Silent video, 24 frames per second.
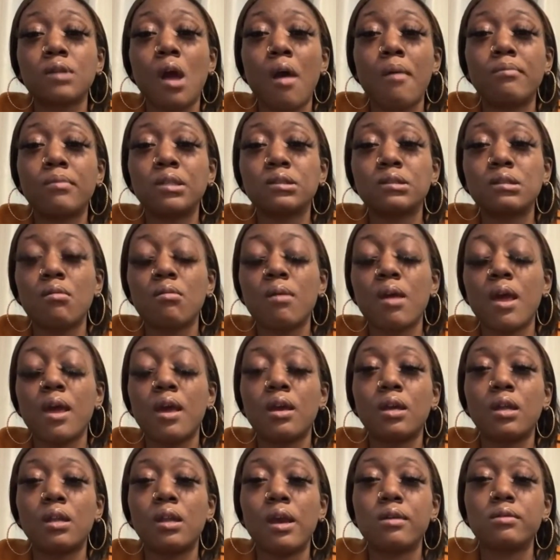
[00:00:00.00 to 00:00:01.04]
my
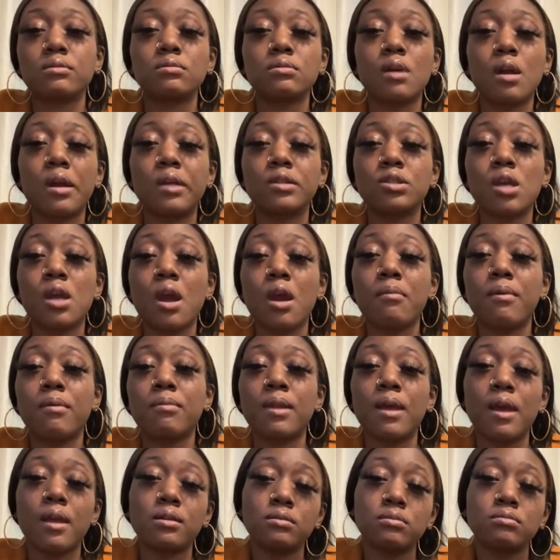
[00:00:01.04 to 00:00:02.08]
stepdad and she and her baby
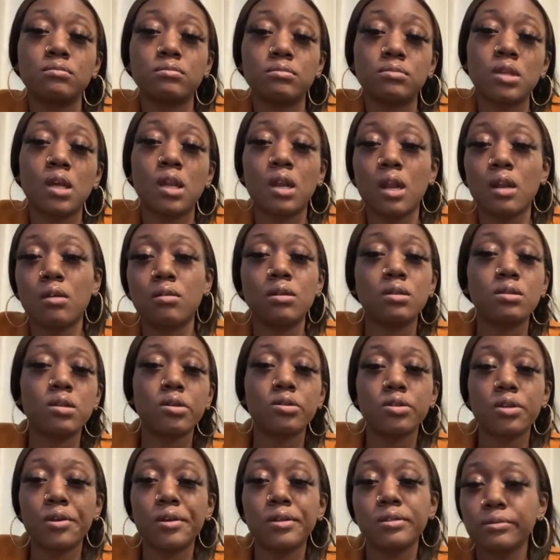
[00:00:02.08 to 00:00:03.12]
daddy. Now that I know he's a
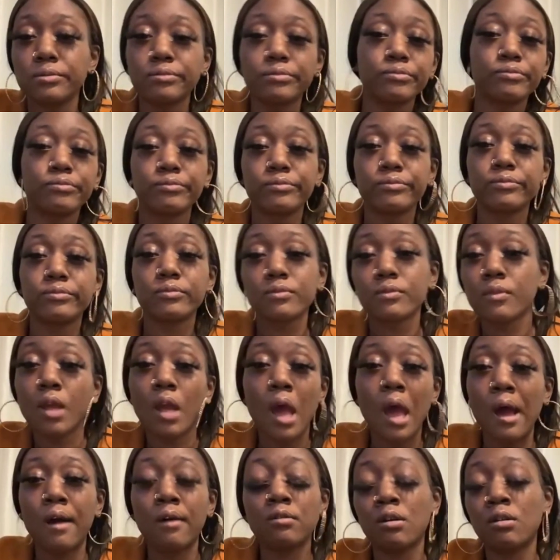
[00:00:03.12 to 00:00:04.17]
Sagittarius. Ooh.
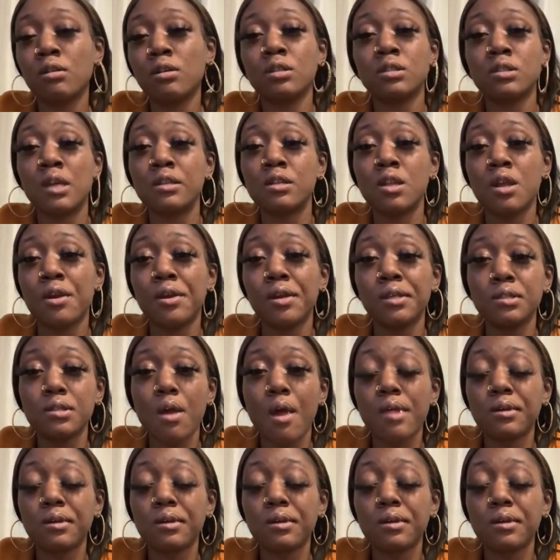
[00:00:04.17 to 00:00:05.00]
I don't know no Sagittarius.